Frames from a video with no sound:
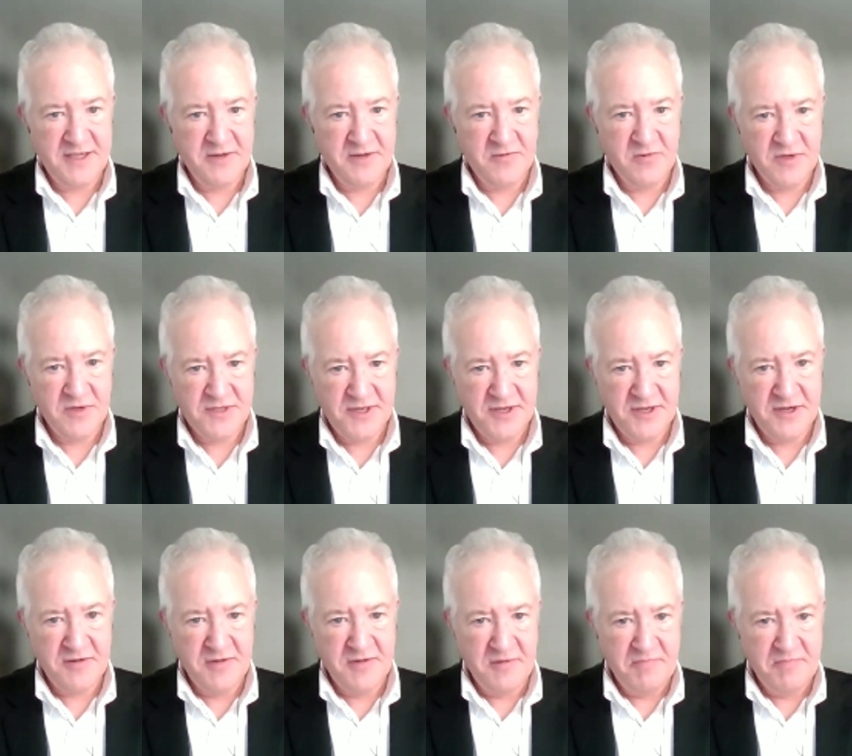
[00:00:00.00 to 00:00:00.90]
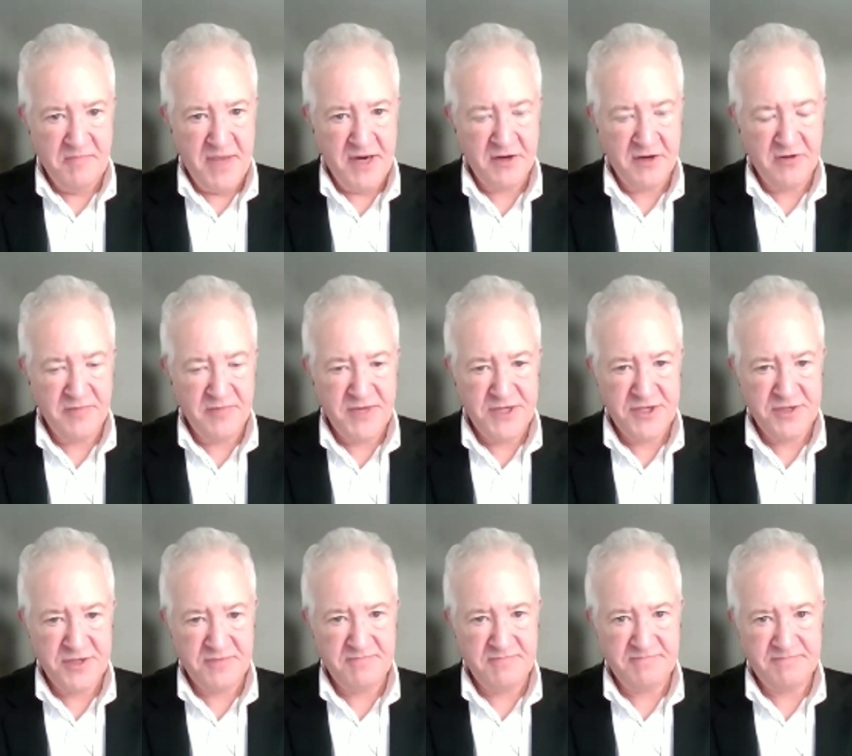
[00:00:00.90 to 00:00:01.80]
it was on a medical
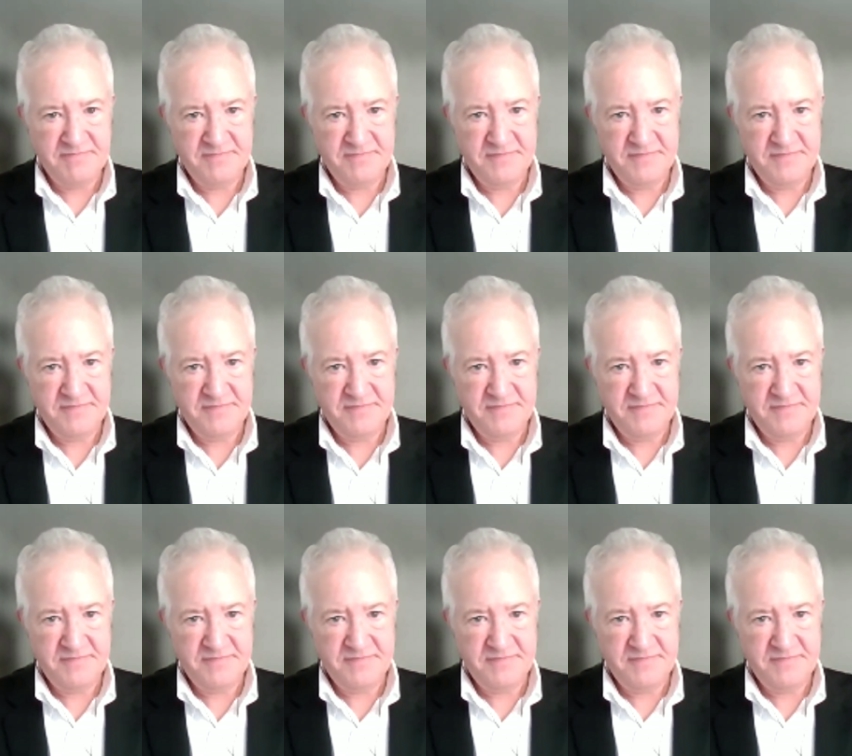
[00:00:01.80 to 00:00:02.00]
mission.